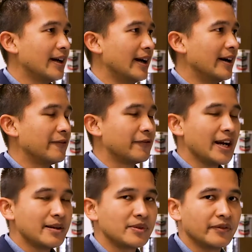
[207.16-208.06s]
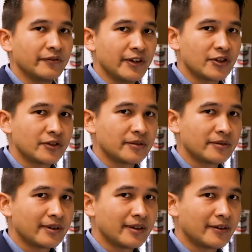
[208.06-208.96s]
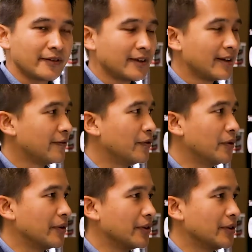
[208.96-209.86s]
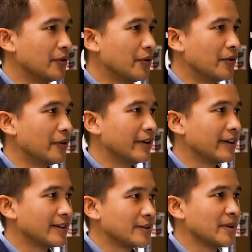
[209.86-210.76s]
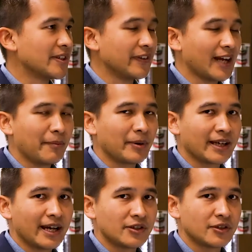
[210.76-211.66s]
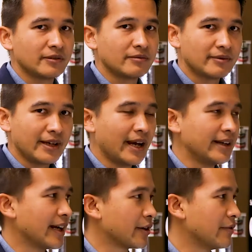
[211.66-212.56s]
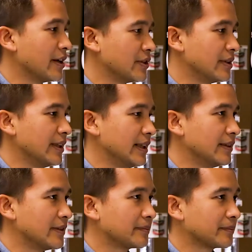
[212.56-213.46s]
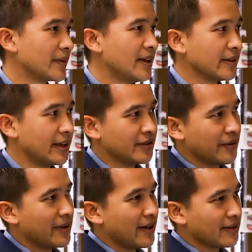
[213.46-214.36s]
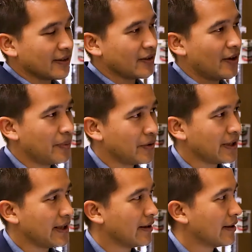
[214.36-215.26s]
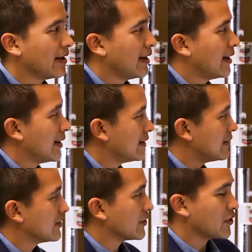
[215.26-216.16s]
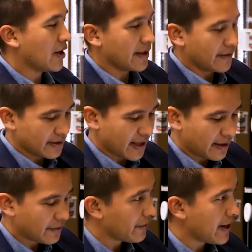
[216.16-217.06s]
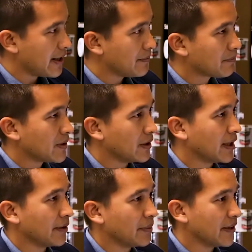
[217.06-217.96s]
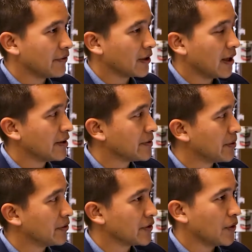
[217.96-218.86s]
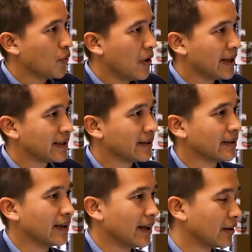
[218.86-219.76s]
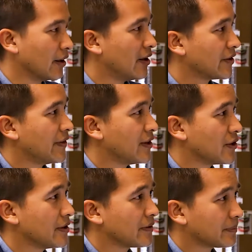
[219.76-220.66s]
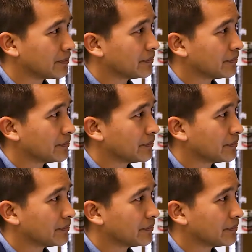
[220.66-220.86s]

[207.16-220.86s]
uh, frames and finish for your specific application and decoration needs. So here's some nice examples here. This is a Schneider Exact frame. You can get them in different colors, but also white and, and glass finishes.